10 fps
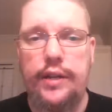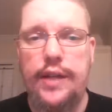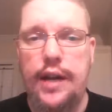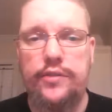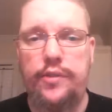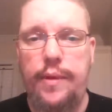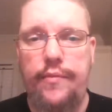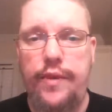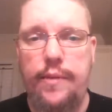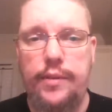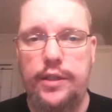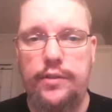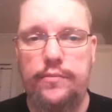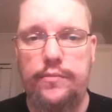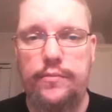attacks on my
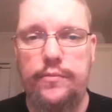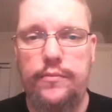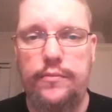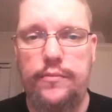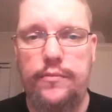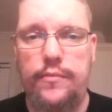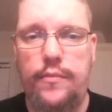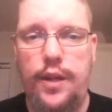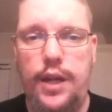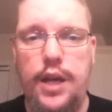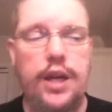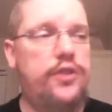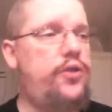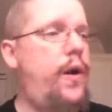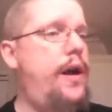family.
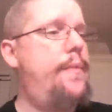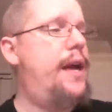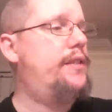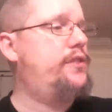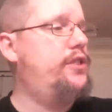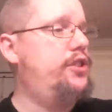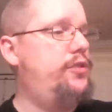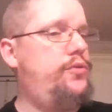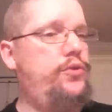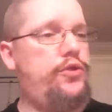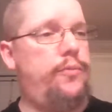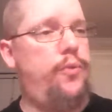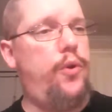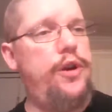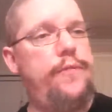So I am asking you to
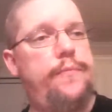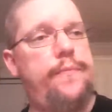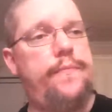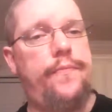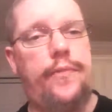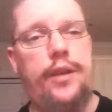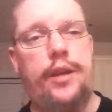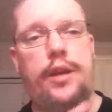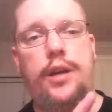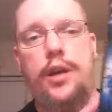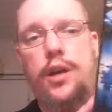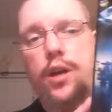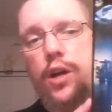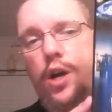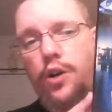support
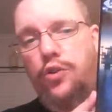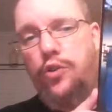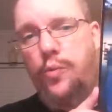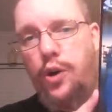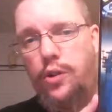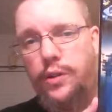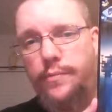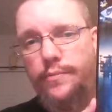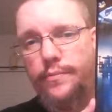A Crude World.